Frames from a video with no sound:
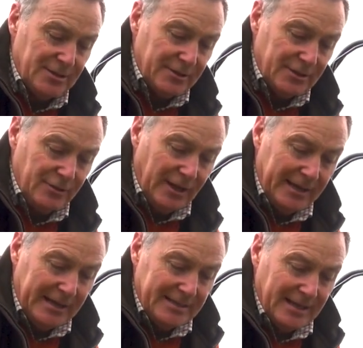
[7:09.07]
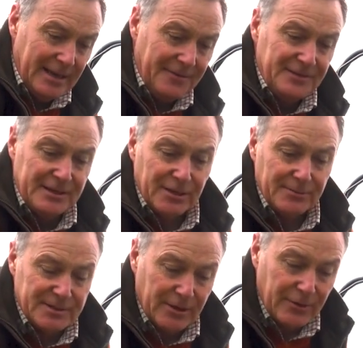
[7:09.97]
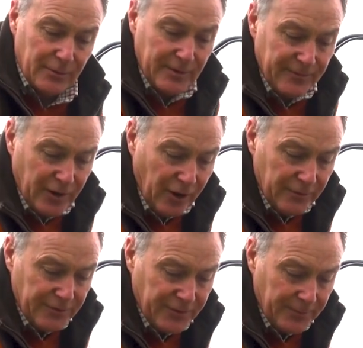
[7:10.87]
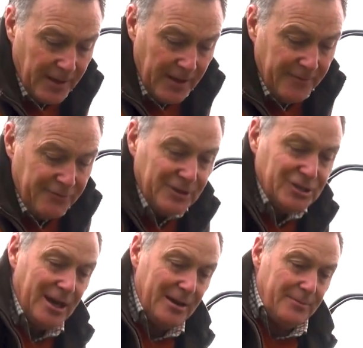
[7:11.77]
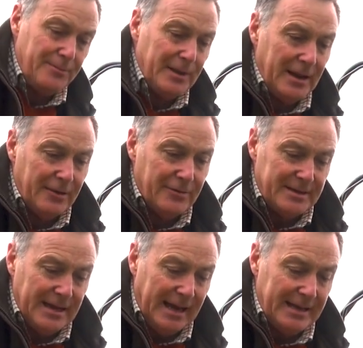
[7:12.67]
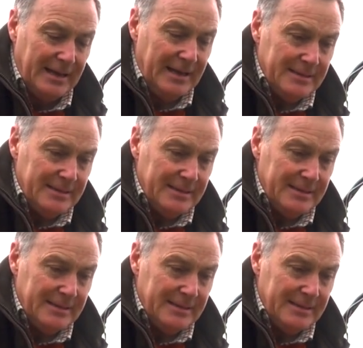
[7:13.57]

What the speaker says: So it's a good idea to lift it up so that we've got some fresh air below the deck.